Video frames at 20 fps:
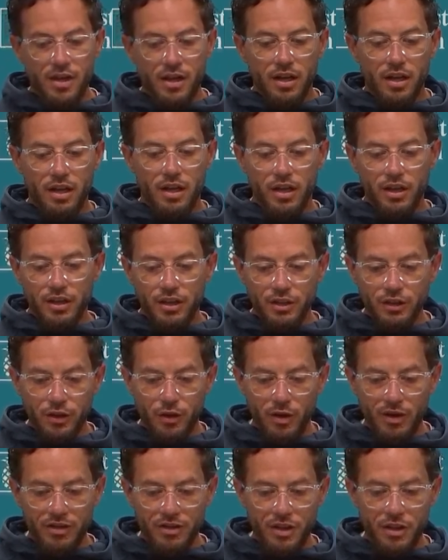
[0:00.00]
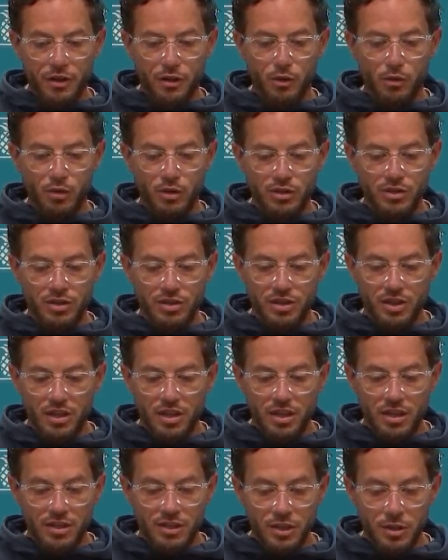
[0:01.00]
uh, you know, I think there was
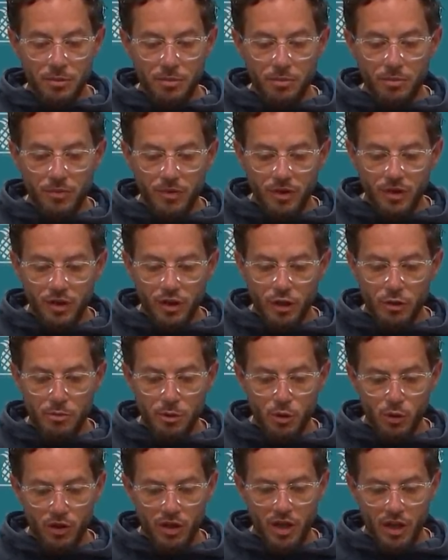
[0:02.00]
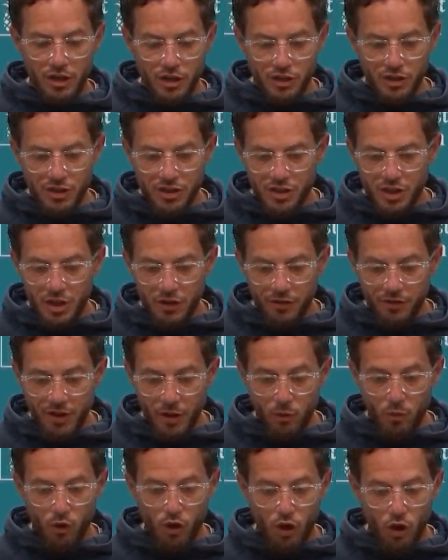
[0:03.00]
some communication stuff that
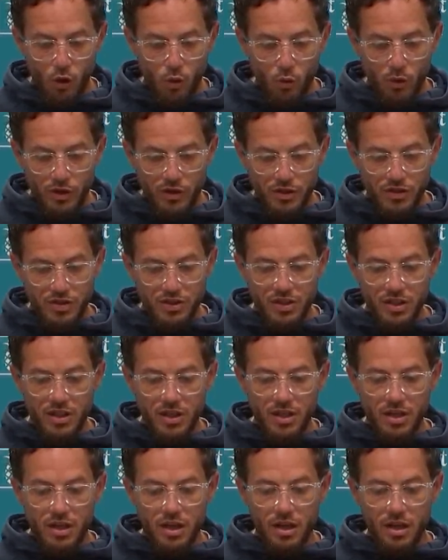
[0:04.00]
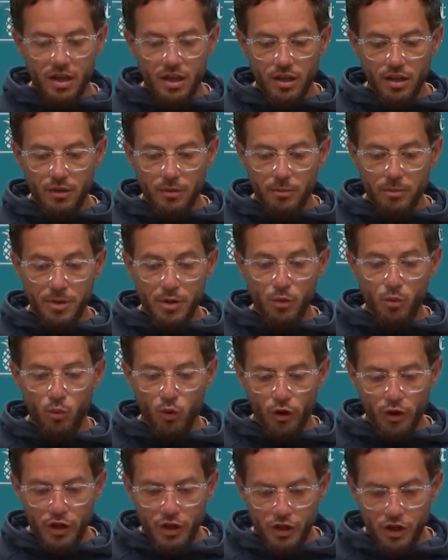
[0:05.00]
we'll always uh, be
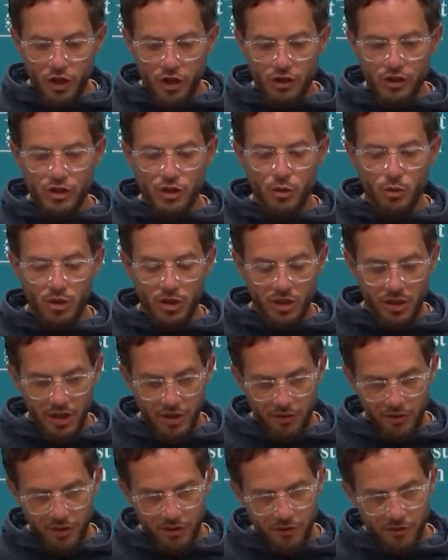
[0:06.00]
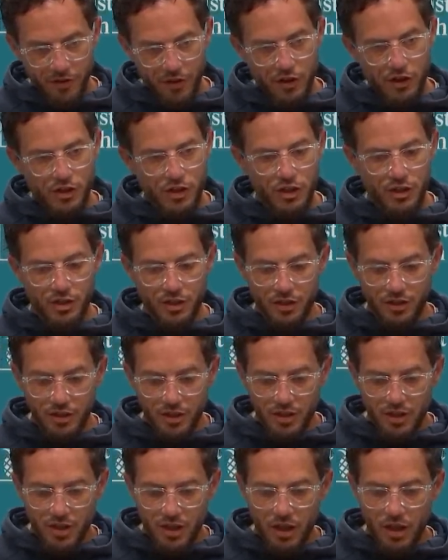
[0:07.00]
working on so we can have conviction and
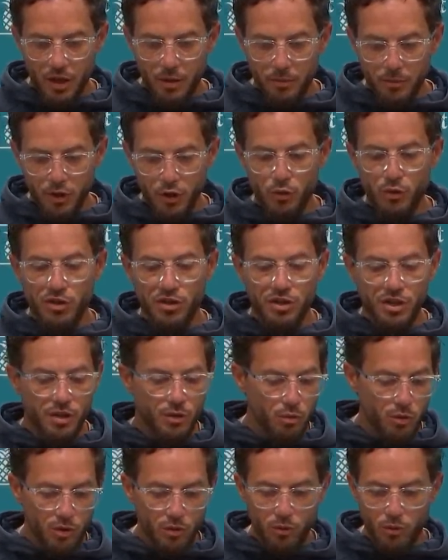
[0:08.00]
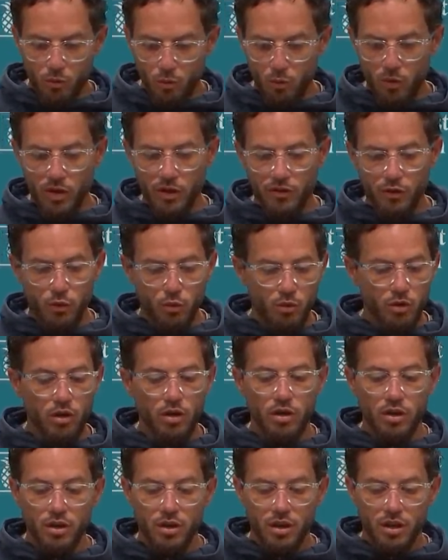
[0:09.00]
um, unity when whenever we're
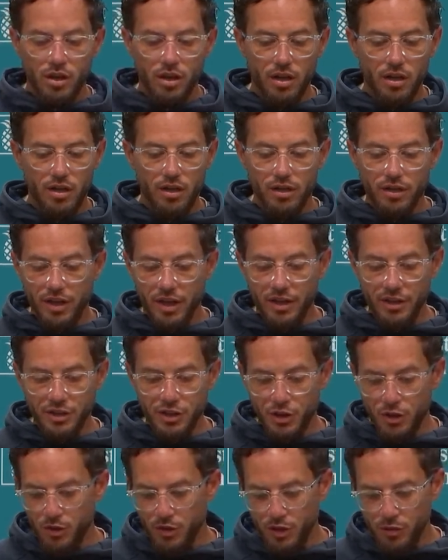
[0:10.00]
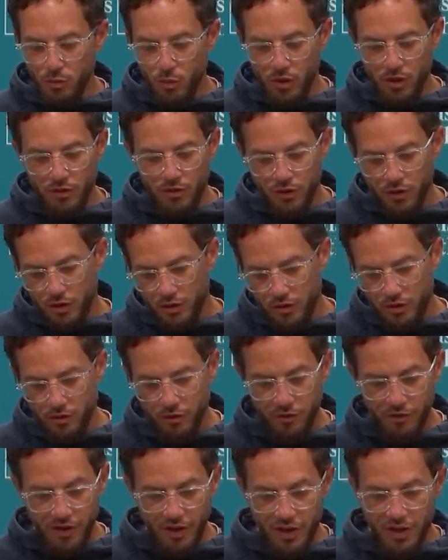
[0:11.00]
uh, executing whatever
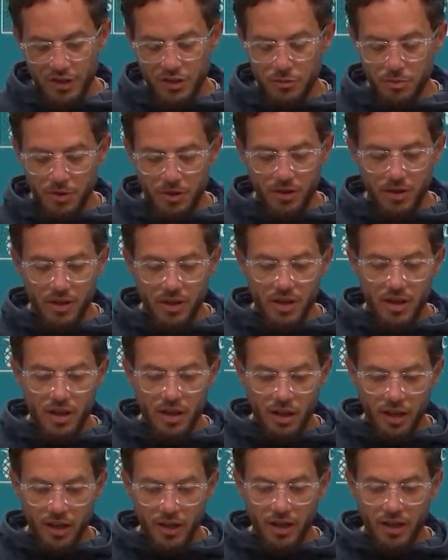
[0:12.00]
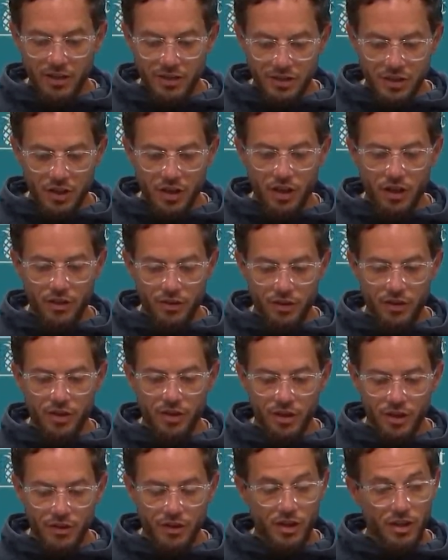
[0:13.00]
phase. But I, I saw that
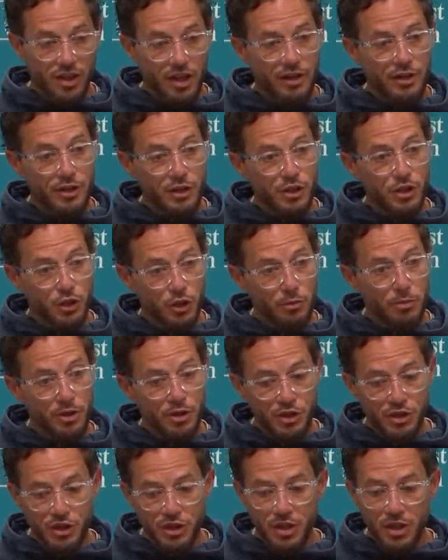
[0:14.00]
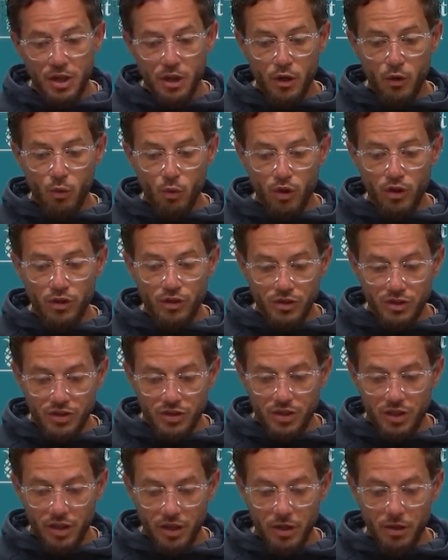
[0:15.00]
the line of scrimmage was
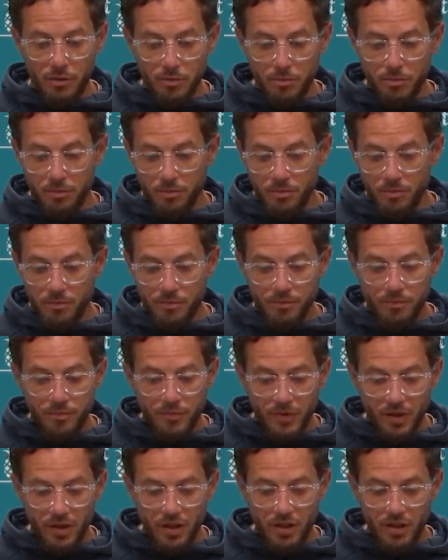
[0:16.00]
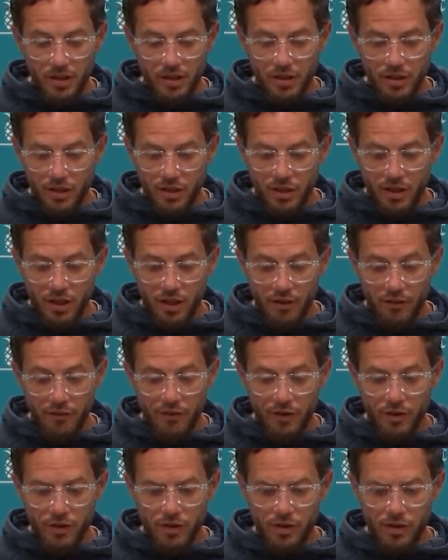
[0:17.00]
um, a,
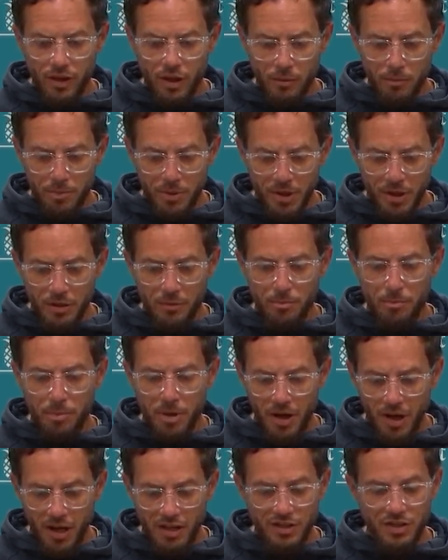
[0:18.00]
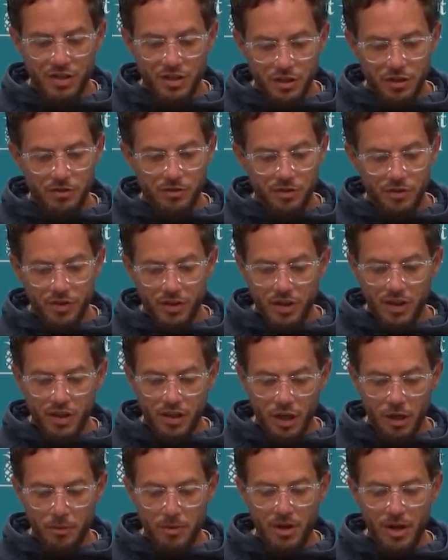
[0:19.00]
a big positive
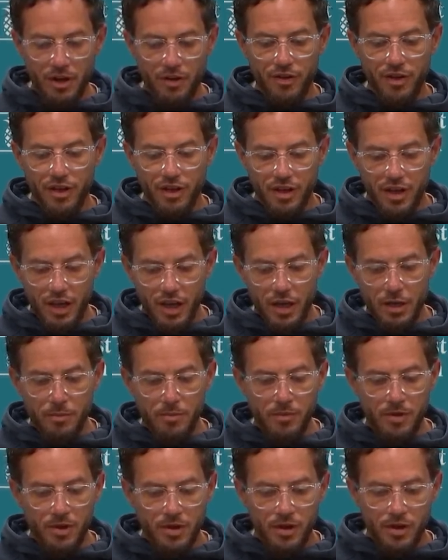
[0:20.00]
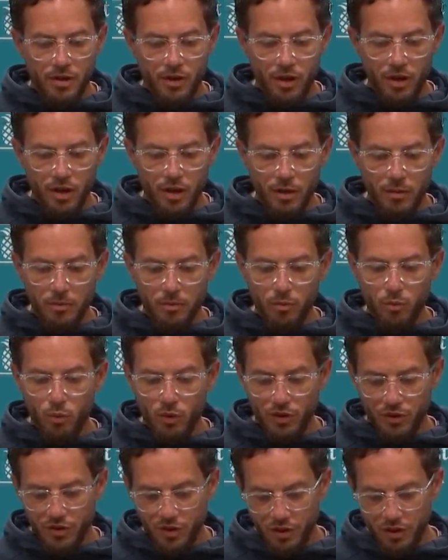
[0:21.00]
coming out of that game um,
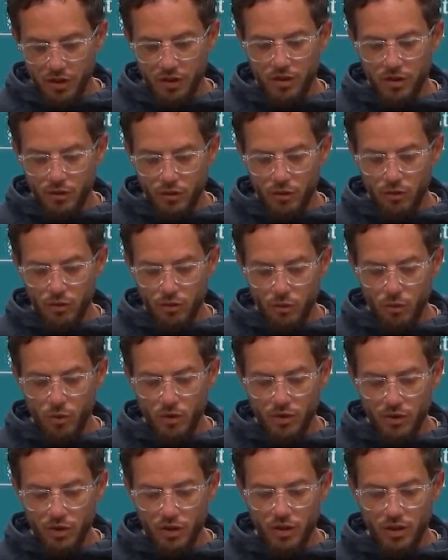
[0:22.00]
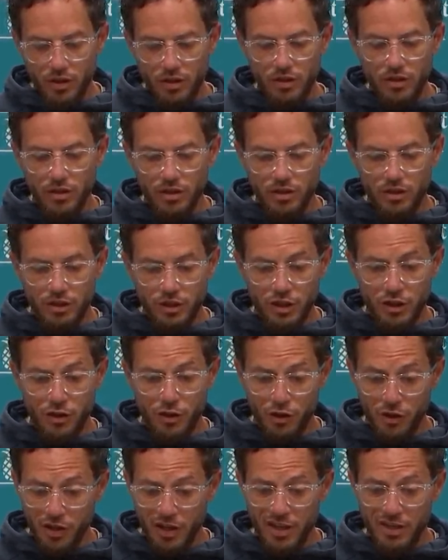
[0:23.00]
with the with the
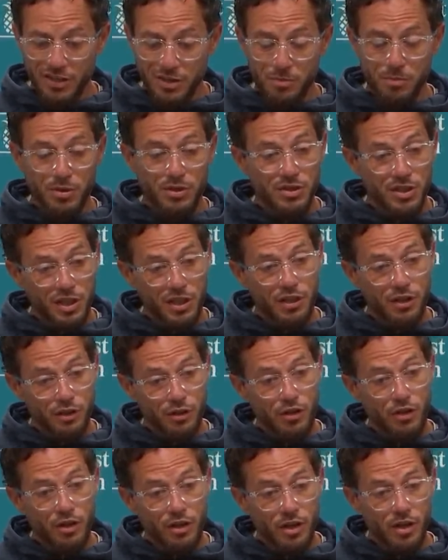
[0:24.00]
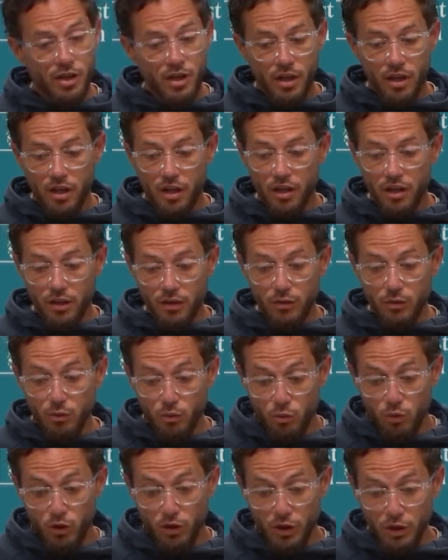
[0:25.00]
younger guys in particular uh,
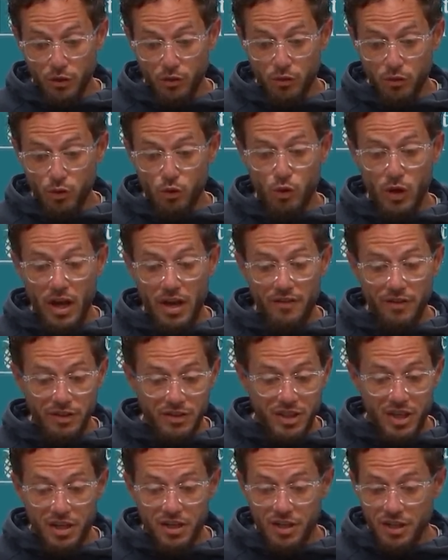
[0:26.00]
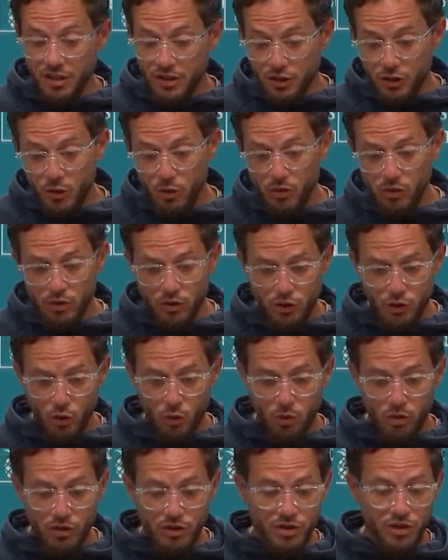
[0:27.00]
really gravitating to,
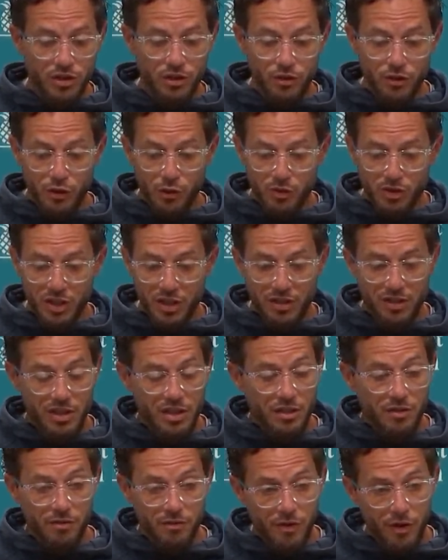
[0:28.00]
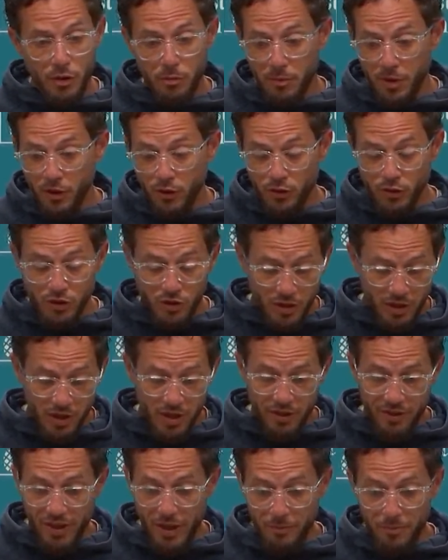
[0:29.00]
towards their new technique and fundamentals.
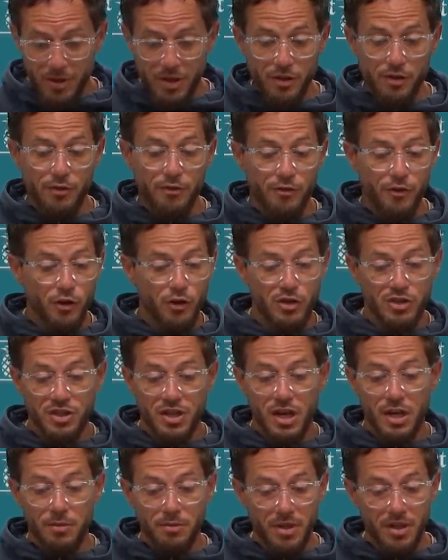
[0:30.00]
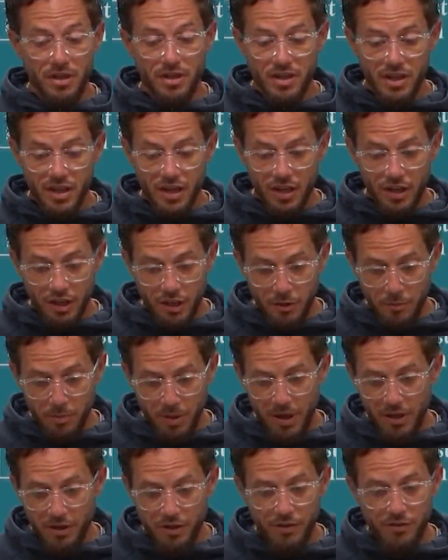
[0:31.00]
That being the first time that in a
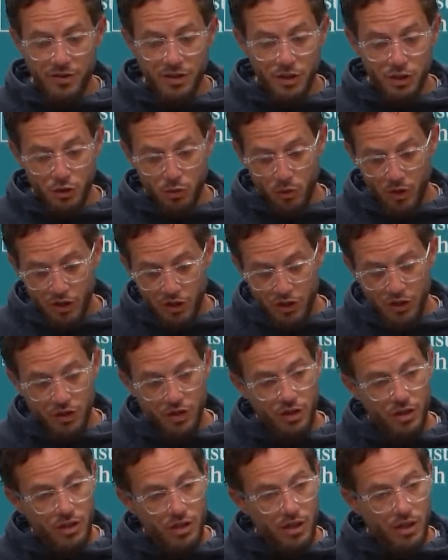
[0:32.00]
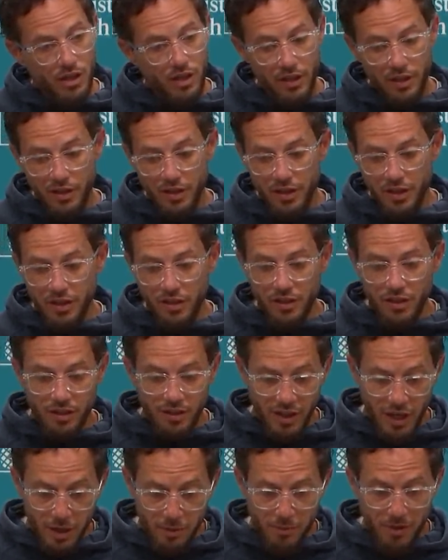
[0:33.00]
competitive situation, in, in
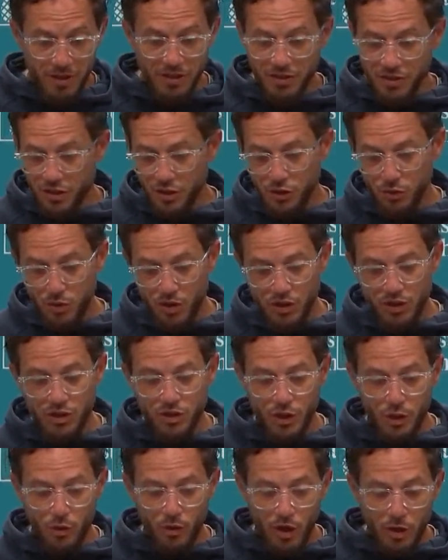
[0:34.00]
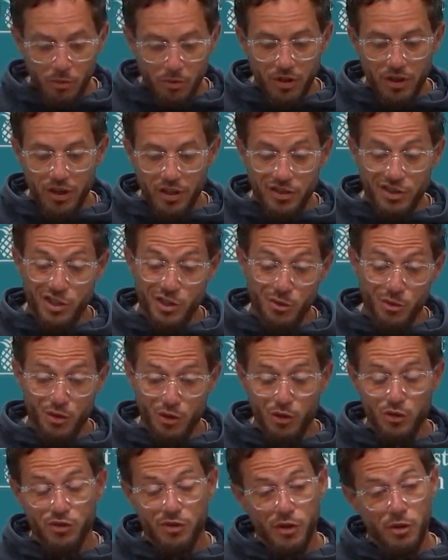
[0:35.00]
game-like situation, they were able to execute
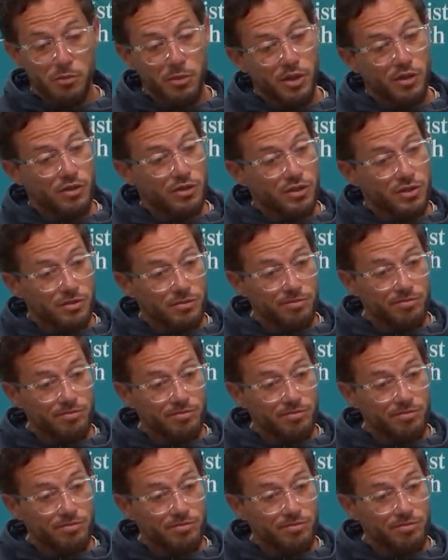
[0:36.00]
those fundamentals.